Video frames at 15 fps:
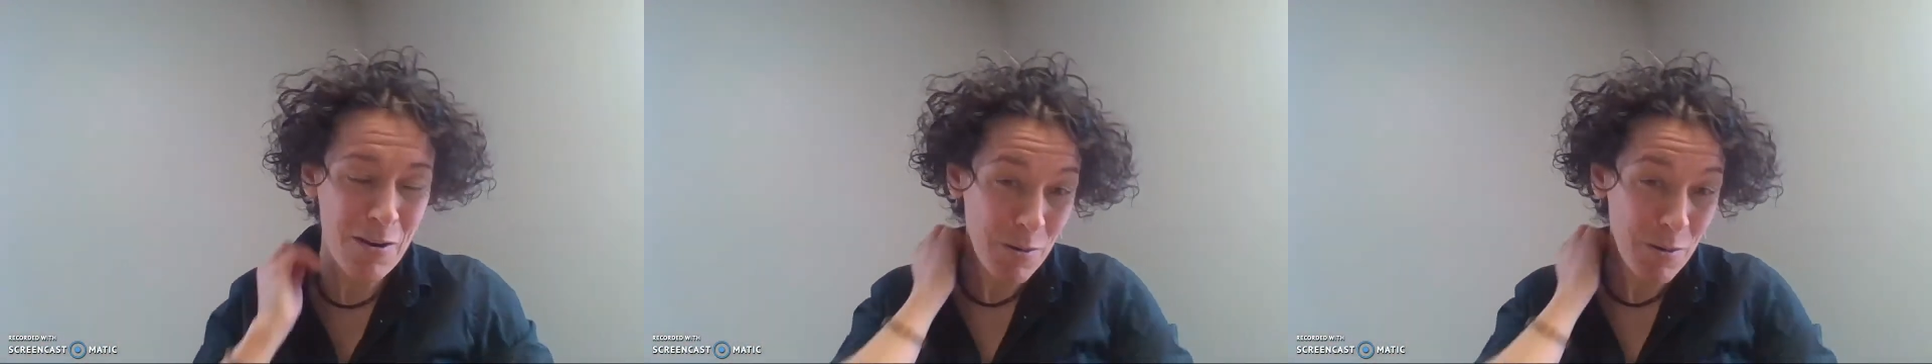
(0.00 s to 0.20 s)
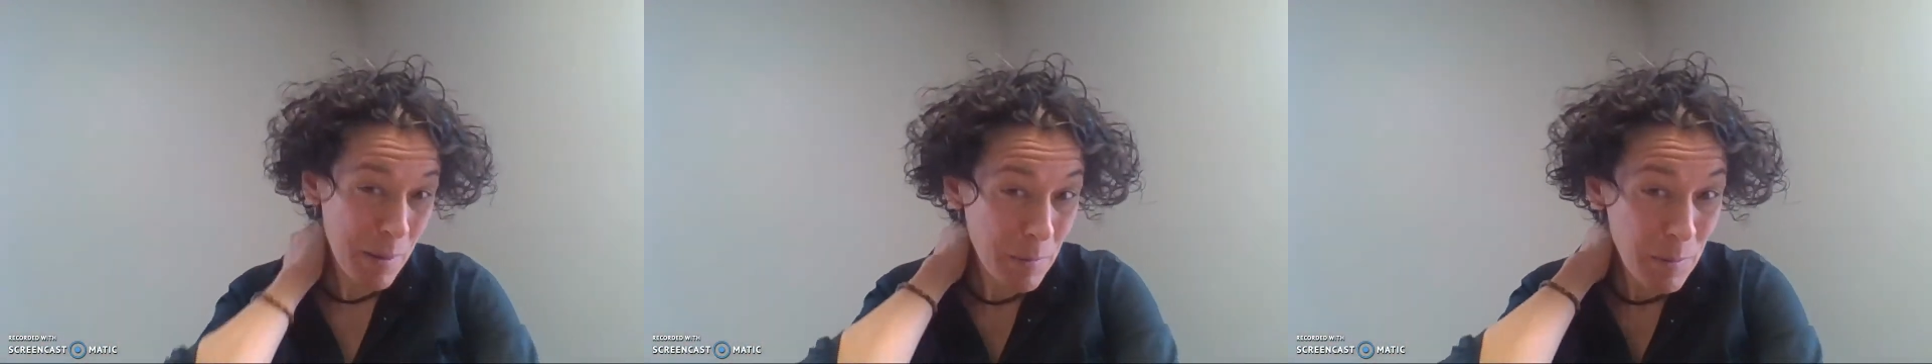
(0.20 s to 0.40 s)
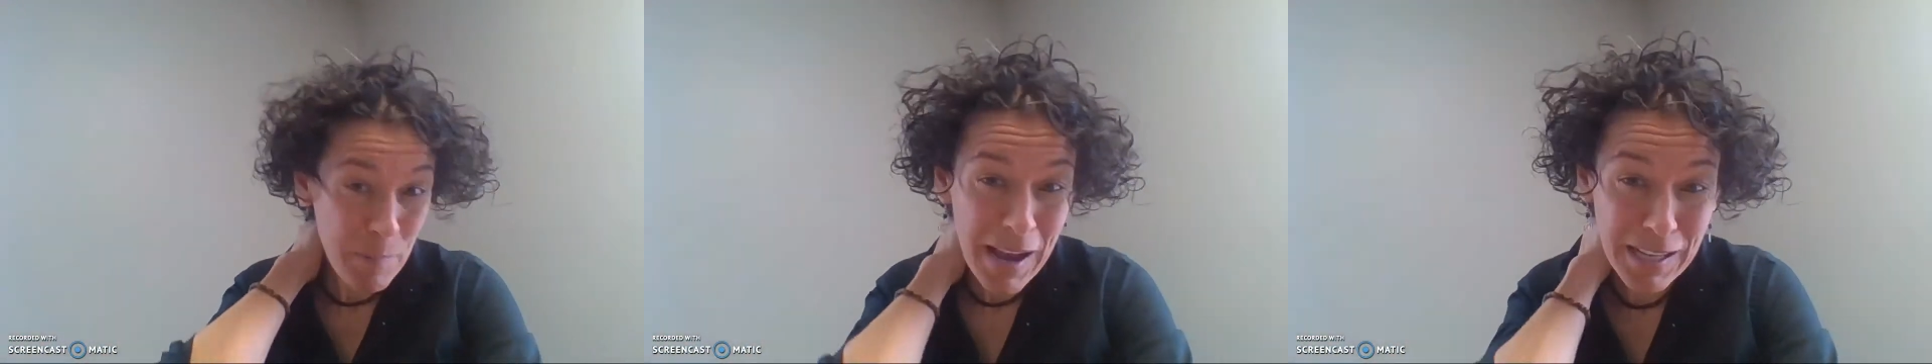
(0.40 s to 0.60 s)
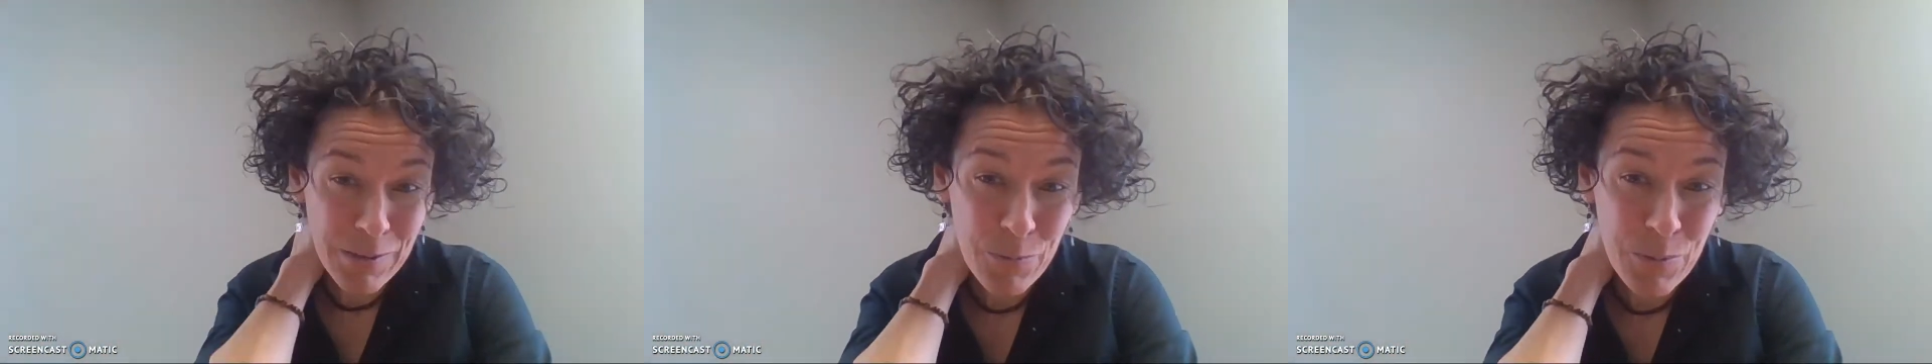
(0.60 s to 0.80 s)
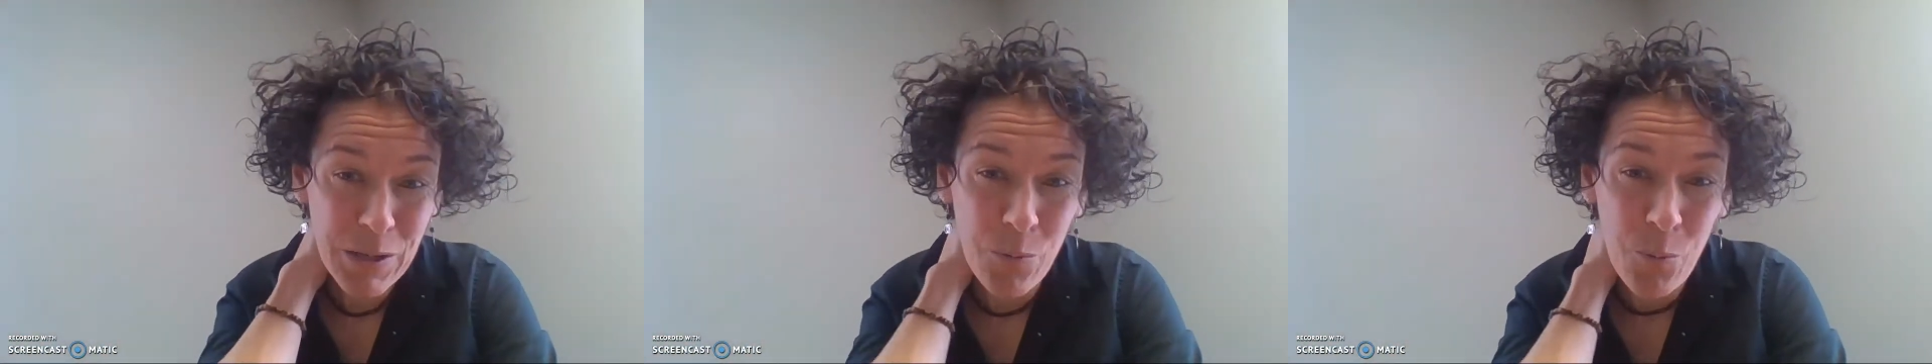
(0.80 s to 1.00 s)
Remember back
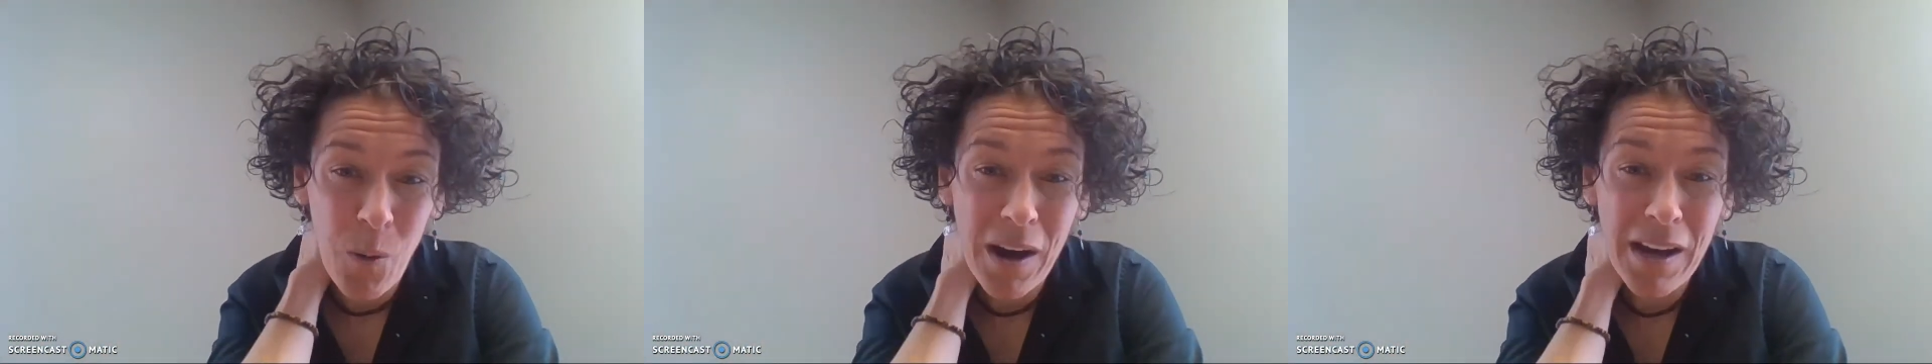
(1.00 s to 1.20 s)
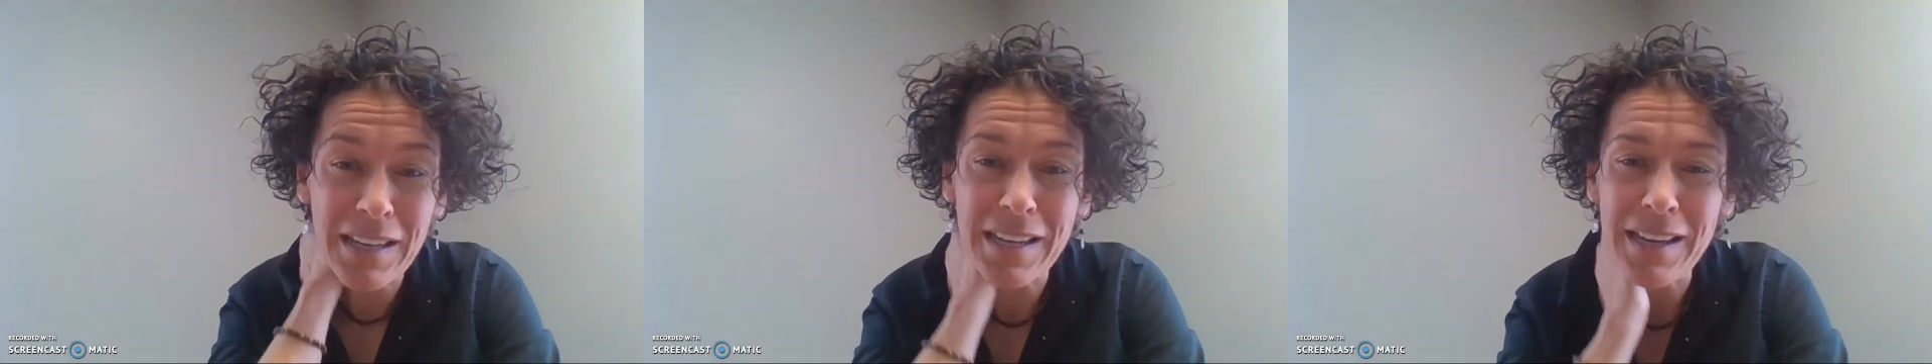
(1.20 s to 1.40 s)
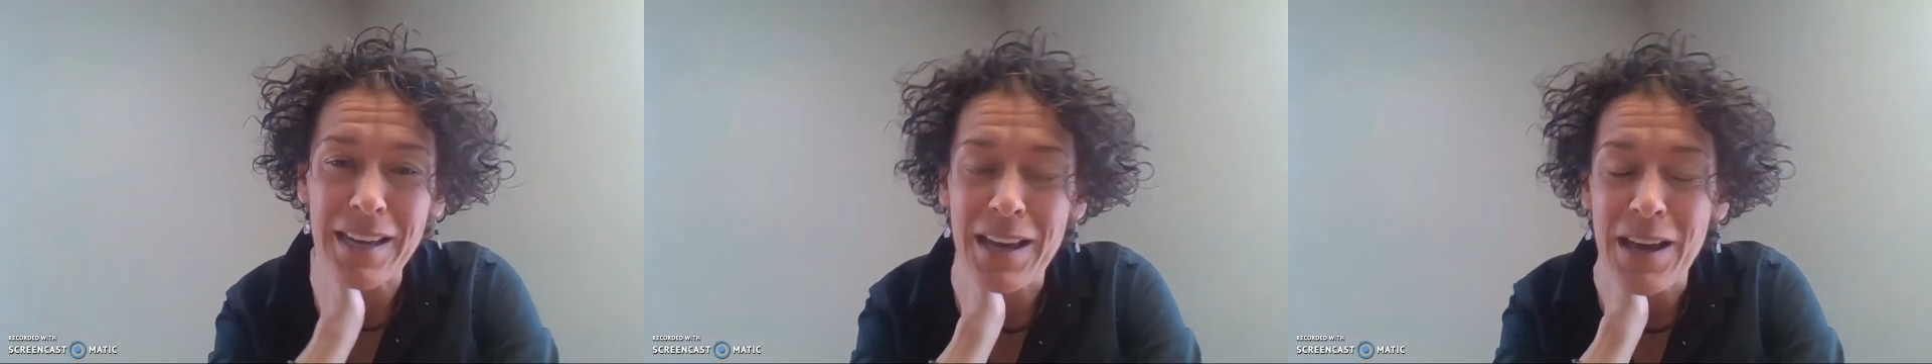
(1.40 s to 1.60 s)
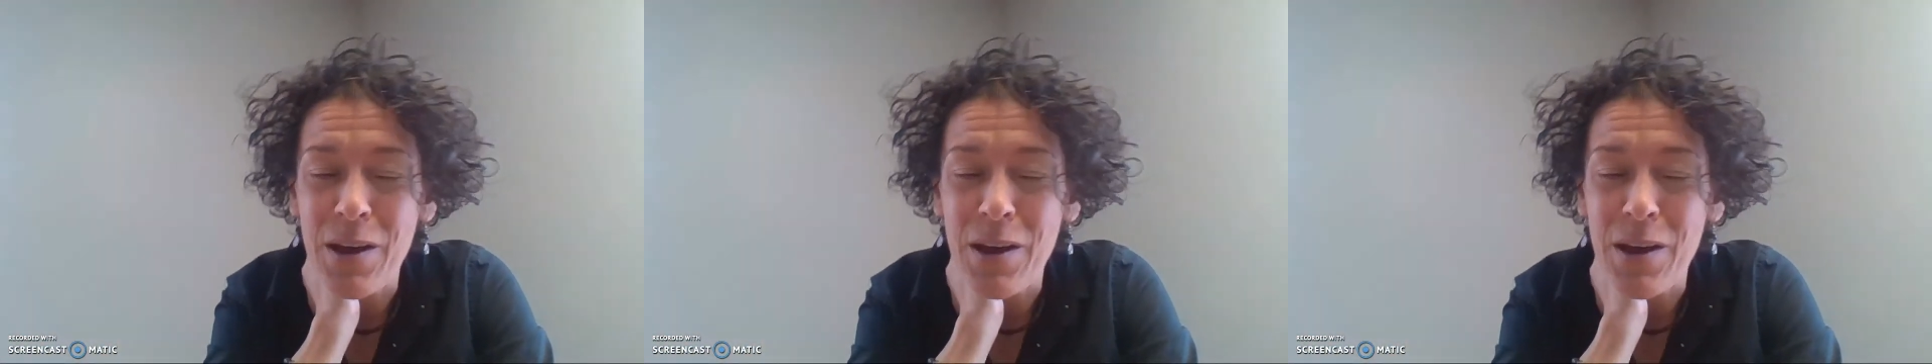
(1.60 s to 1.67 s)
in week 1